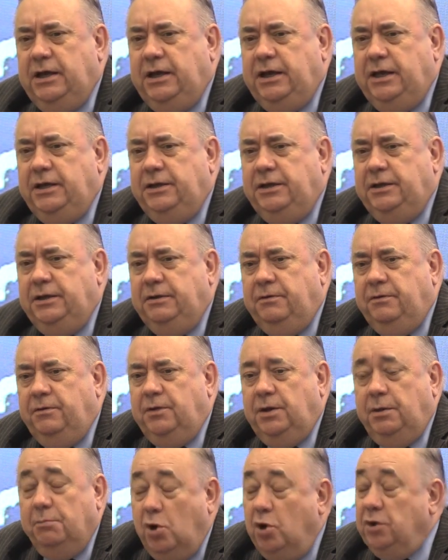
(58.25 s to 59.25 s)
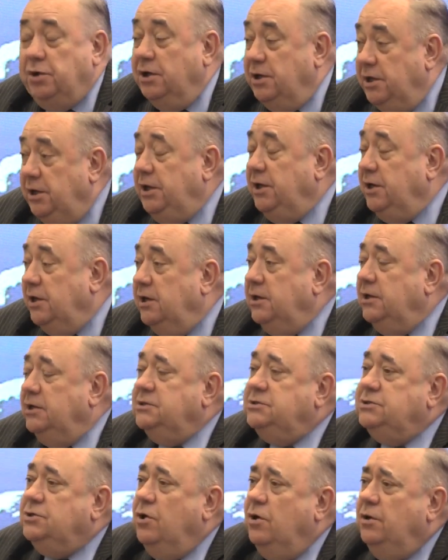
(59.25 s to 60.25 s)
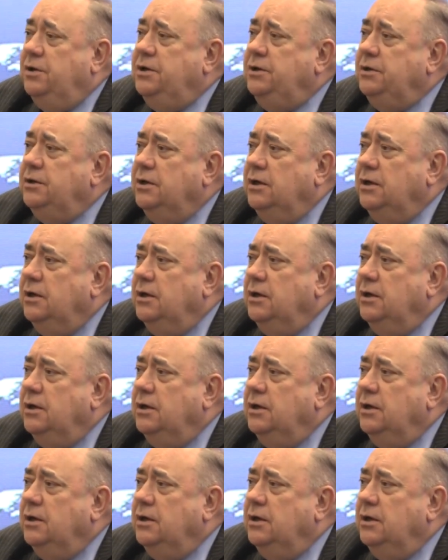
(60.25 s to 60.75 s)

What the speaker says: in the modern era in Scotland,